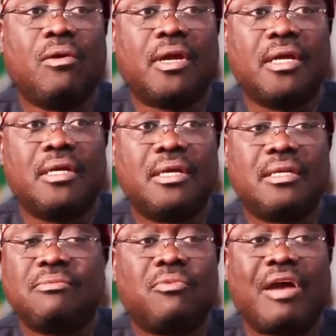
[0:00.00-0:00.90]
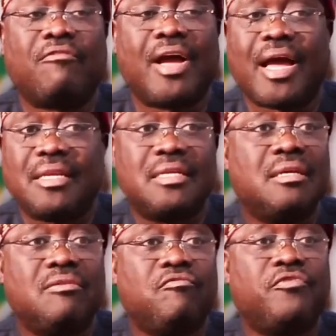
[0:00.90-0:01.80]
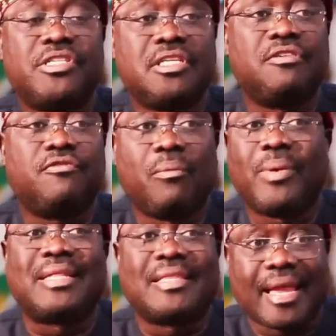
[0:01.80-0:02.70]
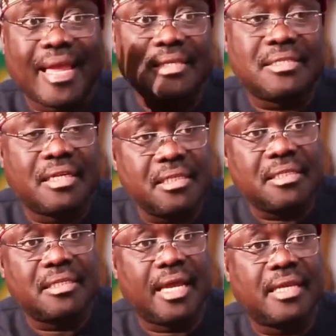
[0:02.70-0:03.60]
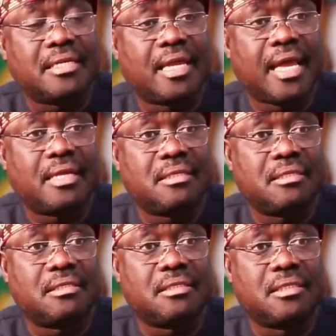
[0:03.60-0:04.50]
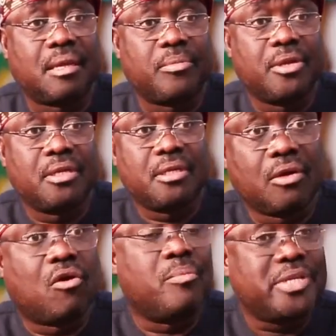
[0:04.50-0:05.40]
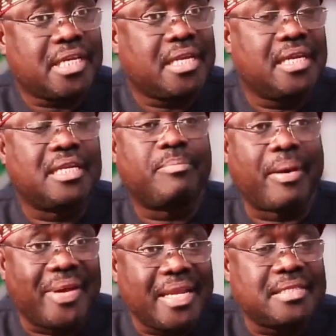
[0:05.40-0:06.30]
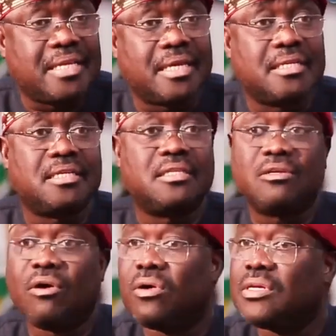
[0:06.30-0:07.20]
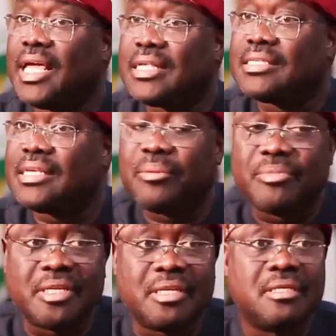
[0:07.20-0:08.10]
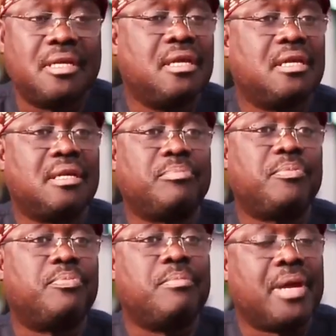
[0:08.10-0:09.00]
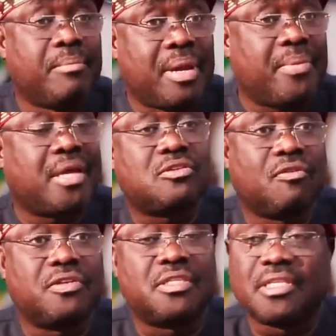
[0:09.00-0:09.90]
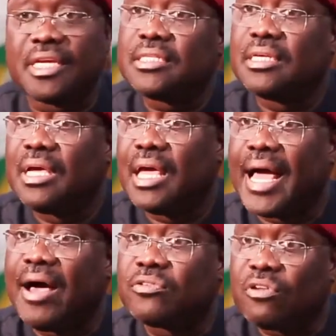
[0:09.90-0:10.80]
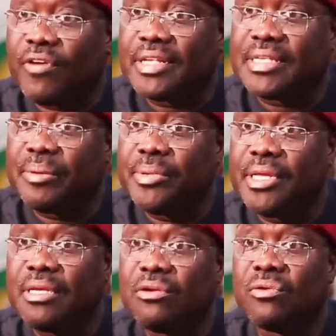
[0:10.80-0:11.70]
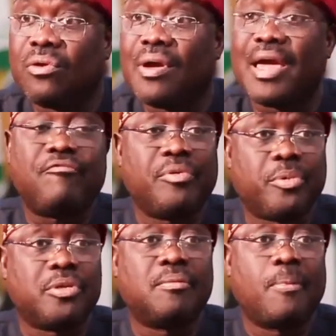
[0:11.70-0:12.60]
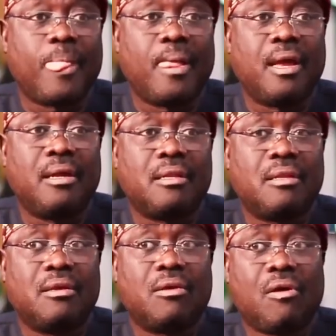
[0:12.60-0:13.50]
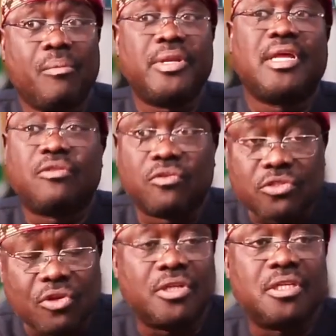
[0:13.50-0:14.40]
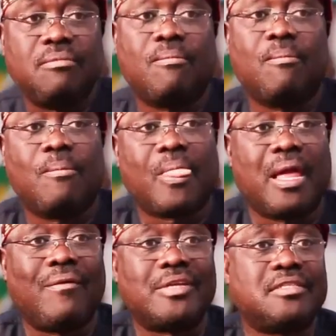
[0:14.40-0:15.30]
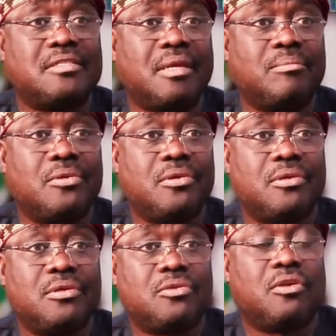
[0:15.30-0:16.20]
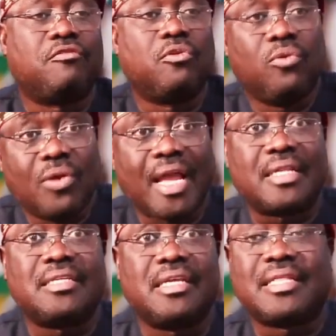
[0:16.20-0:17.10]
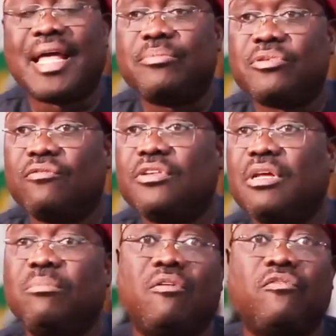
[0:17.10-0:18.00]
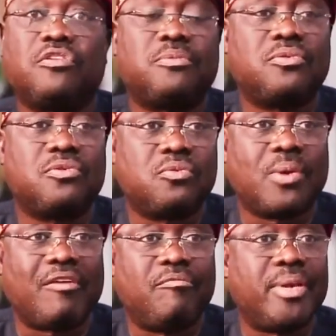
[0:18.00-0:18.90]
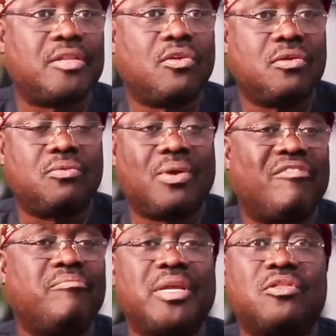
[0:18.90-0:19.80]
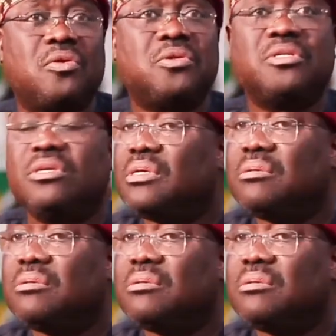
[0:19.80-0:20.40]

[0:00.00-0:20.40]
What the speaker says: Okay, we have had visits from entire state healthcare system, the commissioner, the permanent secretaries, all their CMDs, the members of the state House of Assembly, everybody coming here to study our system. So if you look at in terms of the number of hospitals we have mentored